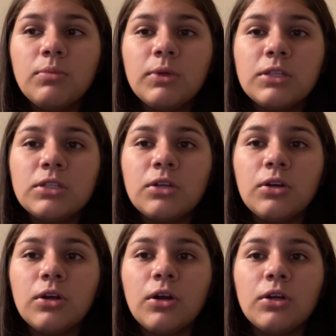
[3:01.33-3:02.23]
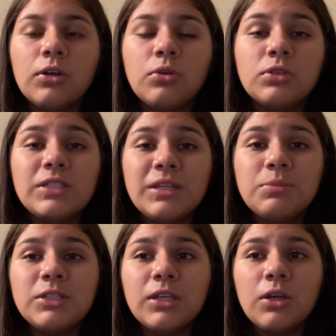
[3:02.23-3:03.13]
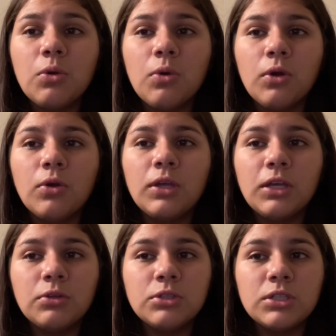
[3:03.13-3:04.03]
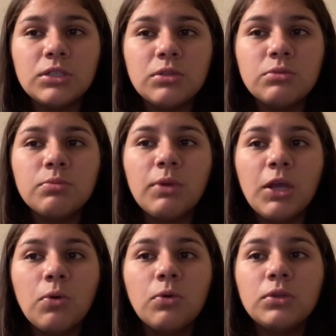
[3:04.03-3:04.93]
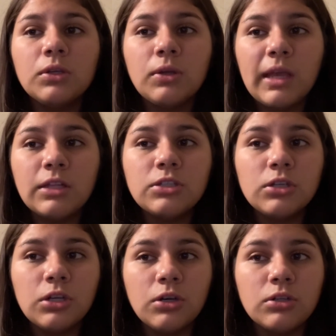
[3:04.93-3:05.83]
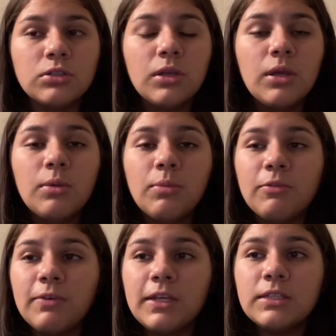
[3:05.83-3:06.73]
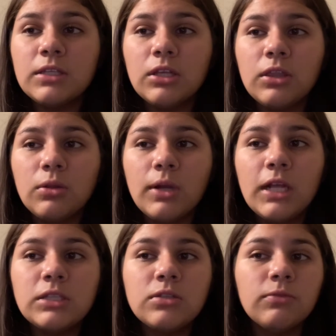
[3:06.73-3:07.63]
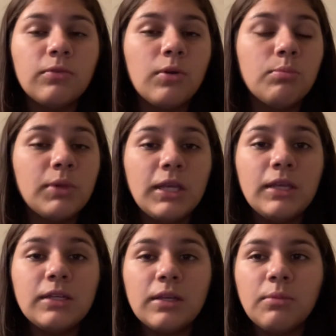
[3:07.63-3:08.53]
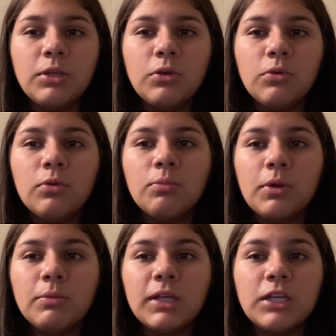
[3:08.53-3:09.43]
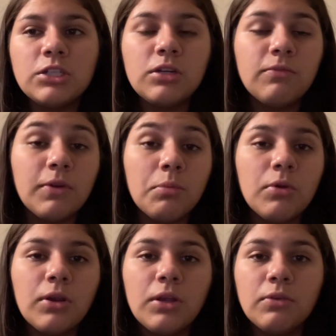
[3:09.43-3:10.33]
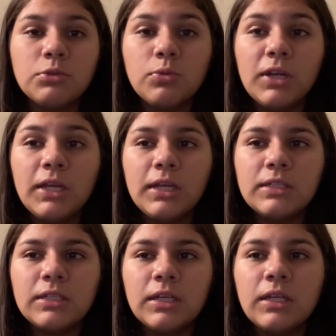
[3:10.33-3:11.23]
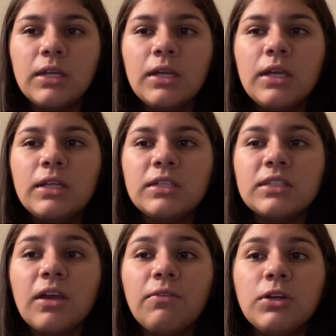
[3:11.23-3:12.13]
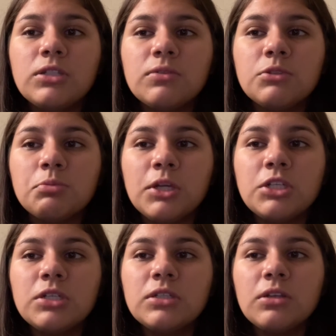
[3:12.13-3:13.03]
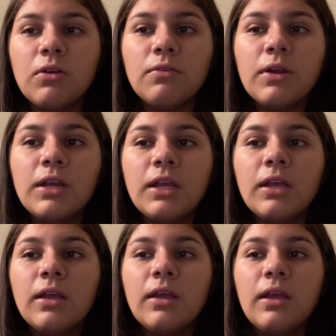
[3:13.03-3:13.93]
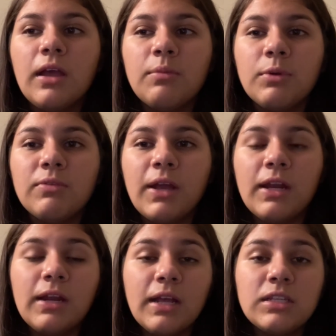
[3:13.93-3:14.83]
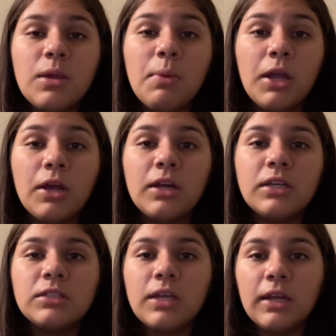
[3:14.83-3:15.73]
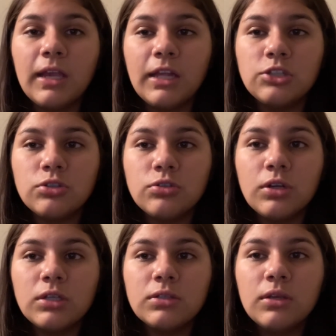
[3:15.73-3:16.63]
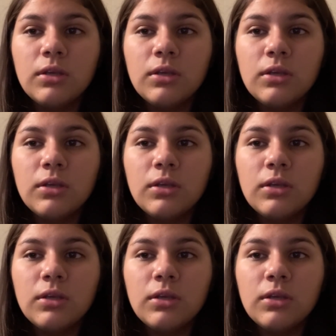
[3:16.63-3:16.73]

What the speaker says: Binns in her article, Deep Sea Coral Ecosystems May Hold Cancer Cures but Face Threats from PEW publication in February of 2018, discoveries of sponges already have provided antibiotics and cancer drugs.